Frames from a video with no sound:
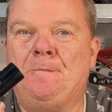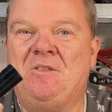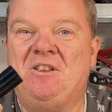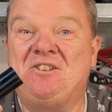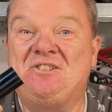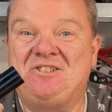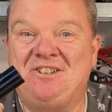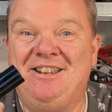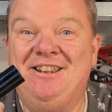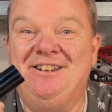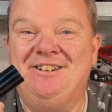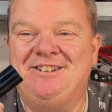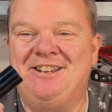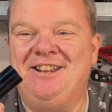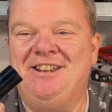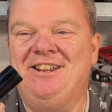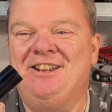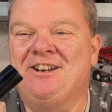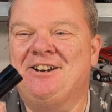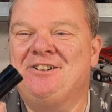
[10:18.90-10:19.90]
the
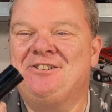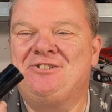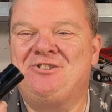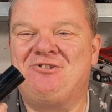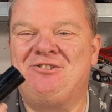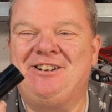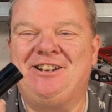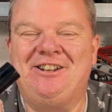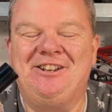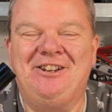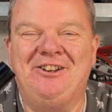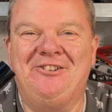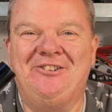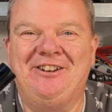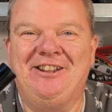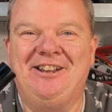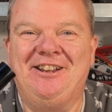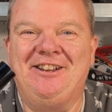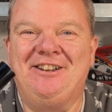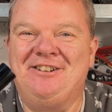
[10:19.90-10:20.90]
CD trigger
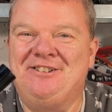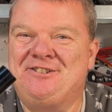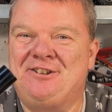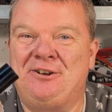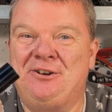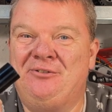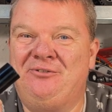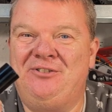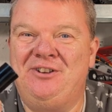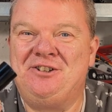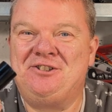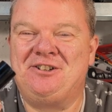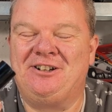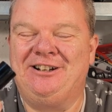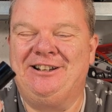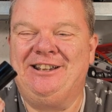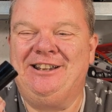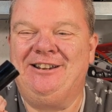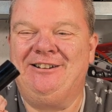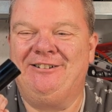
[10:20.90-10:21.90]
unit is
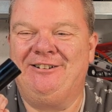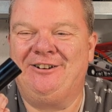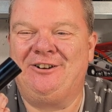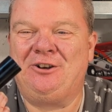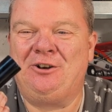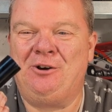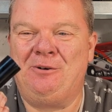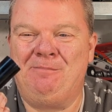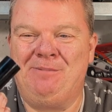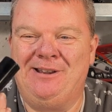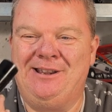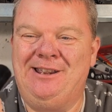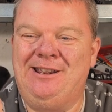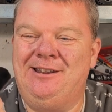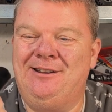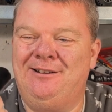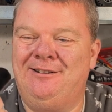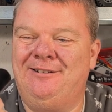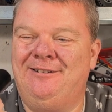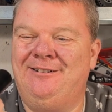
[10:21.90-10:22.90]
unofficially a
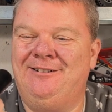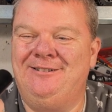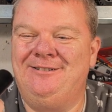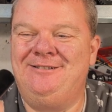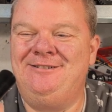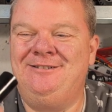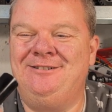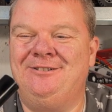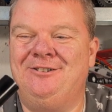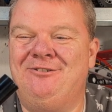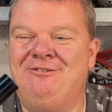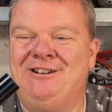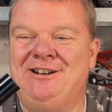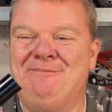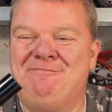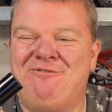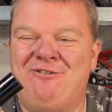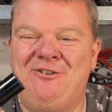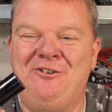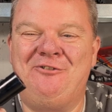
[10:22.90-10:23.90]
copy or an
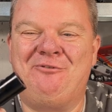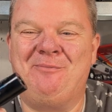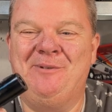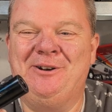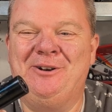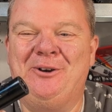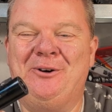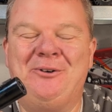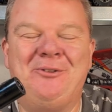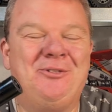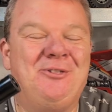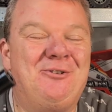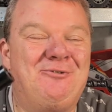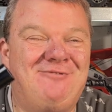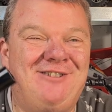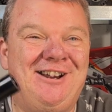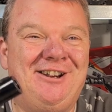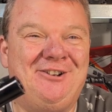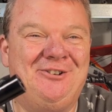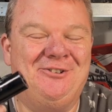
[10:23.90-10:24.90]
improvement on the
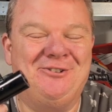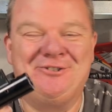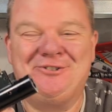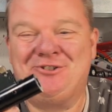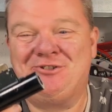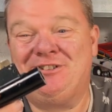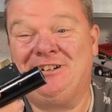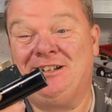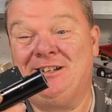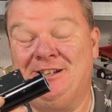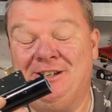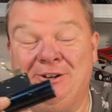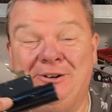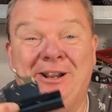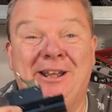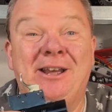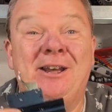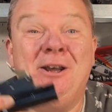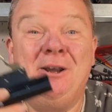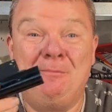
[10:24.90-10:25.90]
record trigger
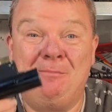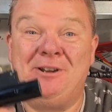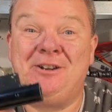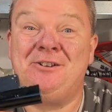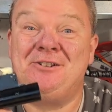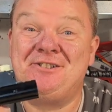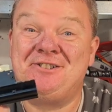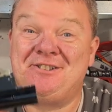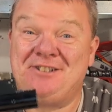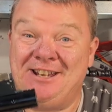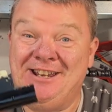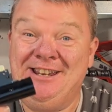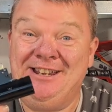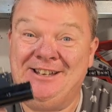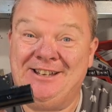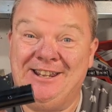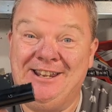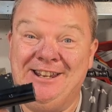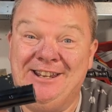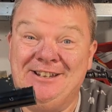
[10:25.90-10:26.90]
unit, because
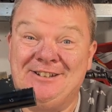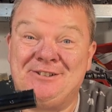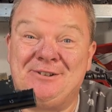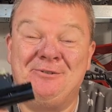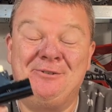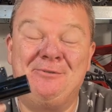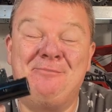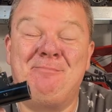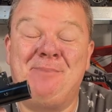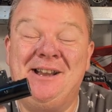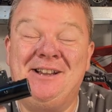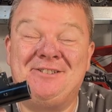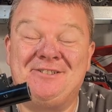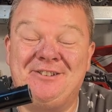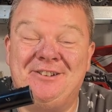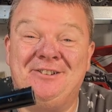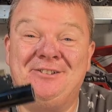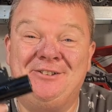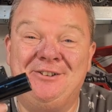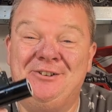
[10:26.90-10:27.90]
CDs were
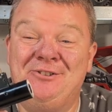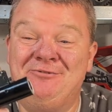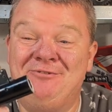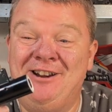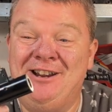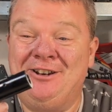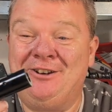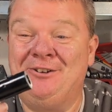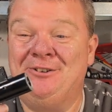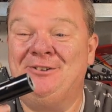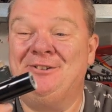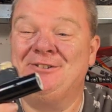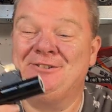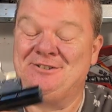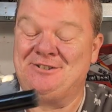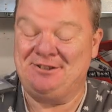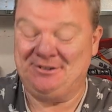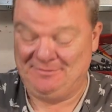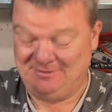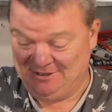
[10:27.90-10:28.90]
better than
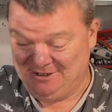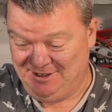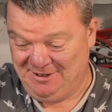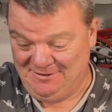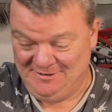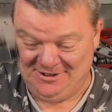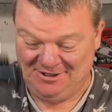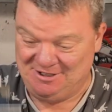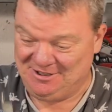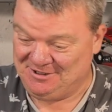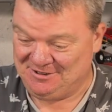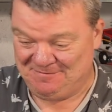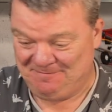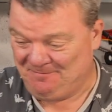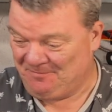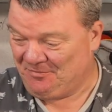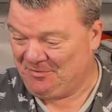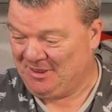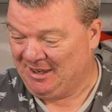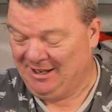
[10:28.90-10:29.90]
records. It just,
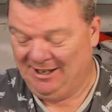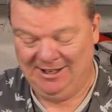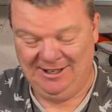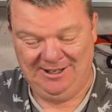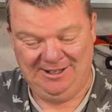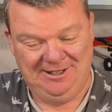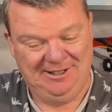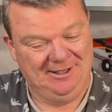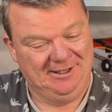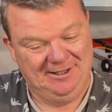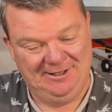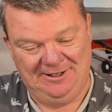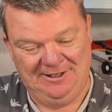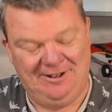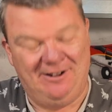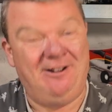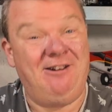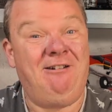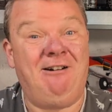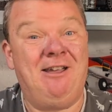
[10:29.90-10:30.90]

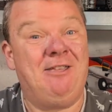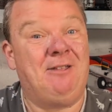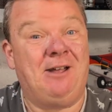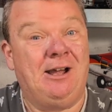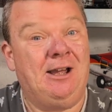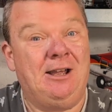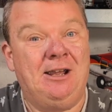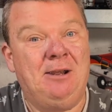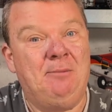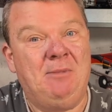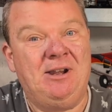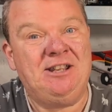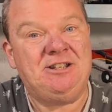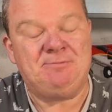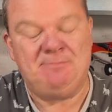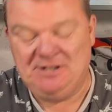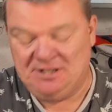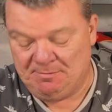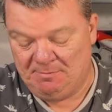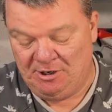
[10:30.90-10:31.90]
I like that. It
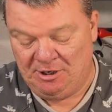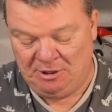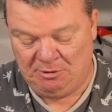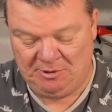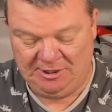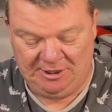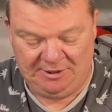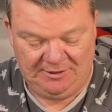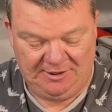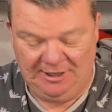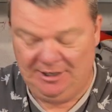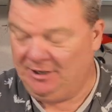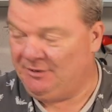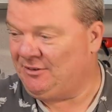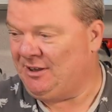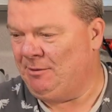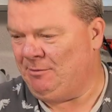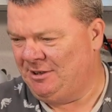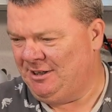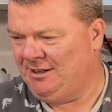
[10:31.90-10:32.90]
makes me smile when I think of
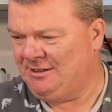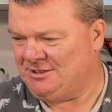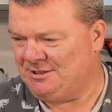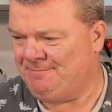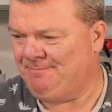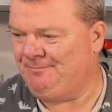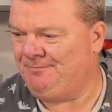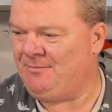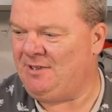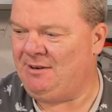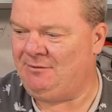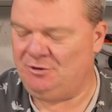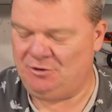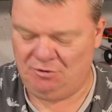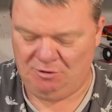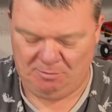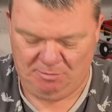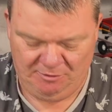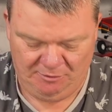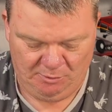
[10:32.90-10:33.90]
that one. Let's have a
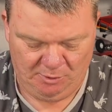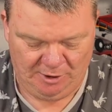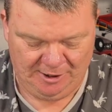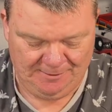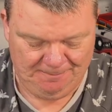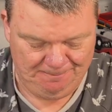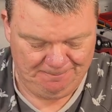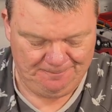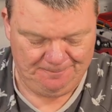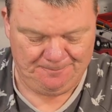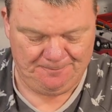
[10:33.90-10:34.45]
drop of wine.